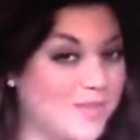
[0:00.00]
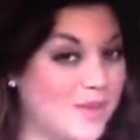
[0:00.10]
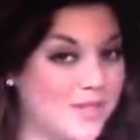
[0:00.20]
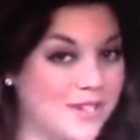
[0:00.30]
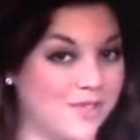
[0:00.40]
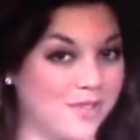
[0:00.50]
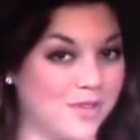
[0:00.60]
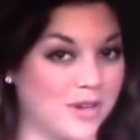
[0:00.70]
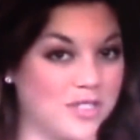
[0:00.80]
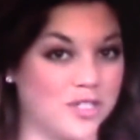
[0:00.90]
most
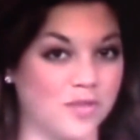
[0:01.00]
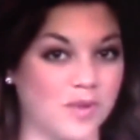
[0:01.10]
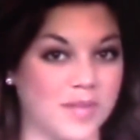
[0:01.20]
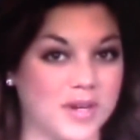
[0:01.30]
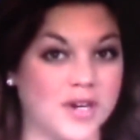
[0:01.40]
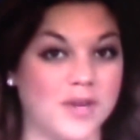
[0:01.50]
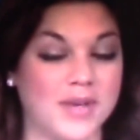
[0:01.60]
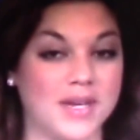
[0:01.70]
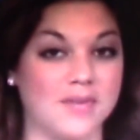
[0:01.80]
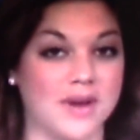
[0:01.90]
influential women are
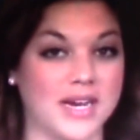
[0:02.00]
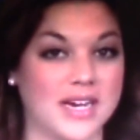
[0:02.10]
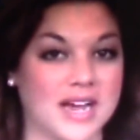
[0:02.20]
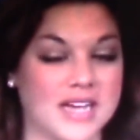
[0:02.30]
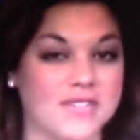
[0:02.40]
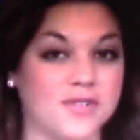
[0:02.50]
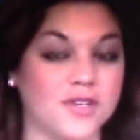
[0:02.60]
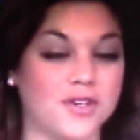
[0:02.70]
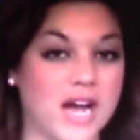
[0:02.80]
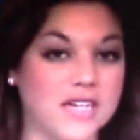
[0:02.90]
being recognized for
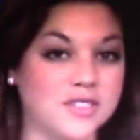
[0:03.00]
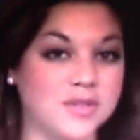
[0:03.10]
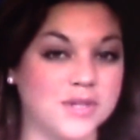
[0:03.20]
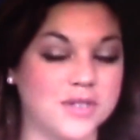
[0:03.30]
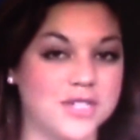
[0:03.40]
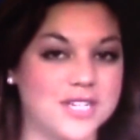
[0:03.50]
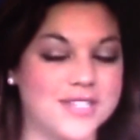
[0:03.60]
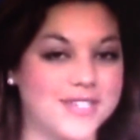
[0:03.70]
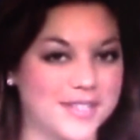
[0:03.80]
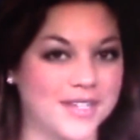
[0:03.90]
their
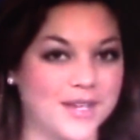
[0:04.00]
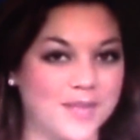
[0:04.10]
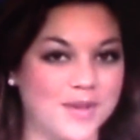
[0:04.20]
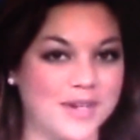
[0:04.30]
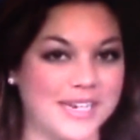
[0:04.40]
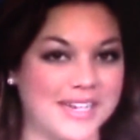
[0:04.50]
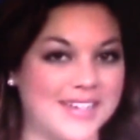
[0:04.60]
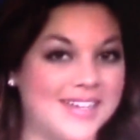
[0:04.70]
contributions to the community.